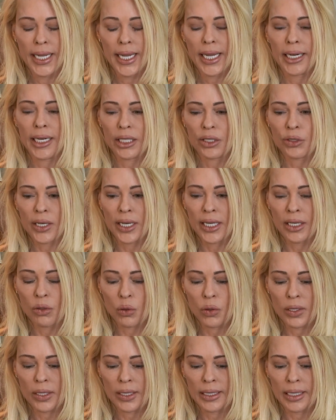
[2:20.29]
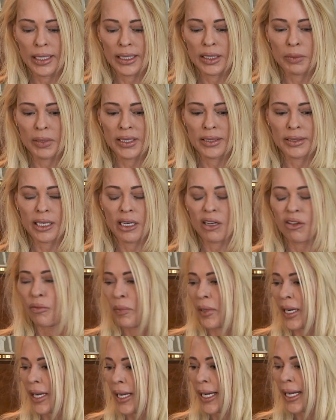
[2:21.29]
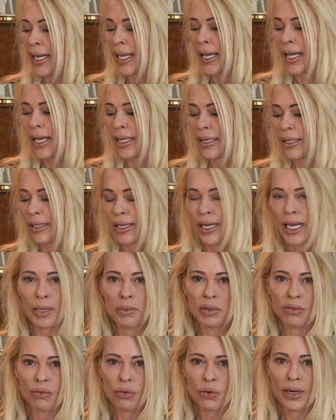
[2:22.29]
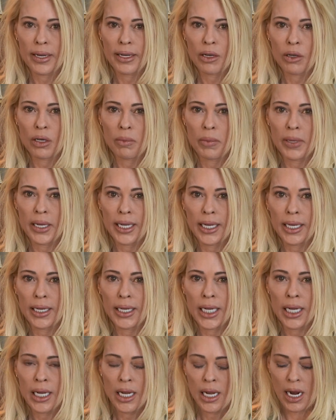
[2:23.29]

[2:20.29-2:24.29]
And I try to organize myself by the night before I go to bed.